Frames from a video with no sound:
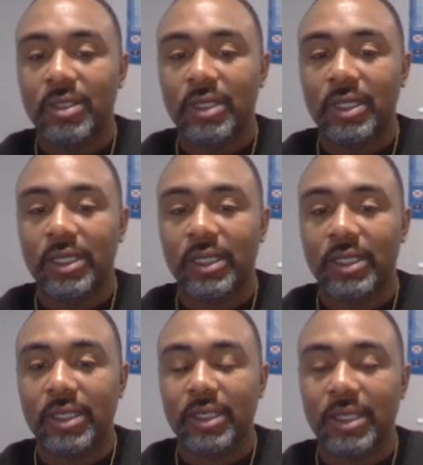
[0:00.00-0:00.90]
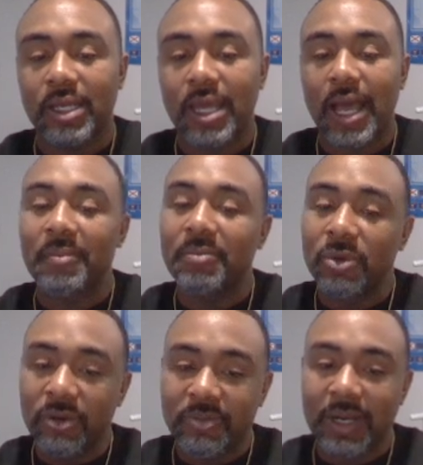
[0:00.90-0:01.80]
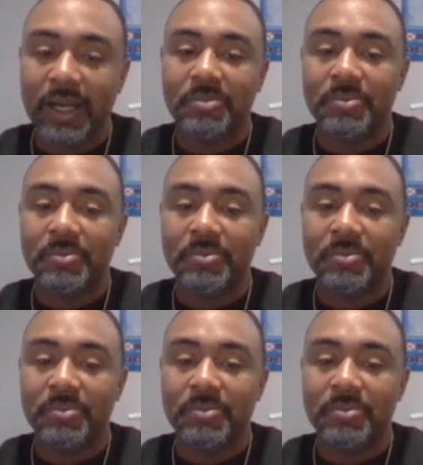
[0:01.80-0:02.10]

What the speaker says: And I move my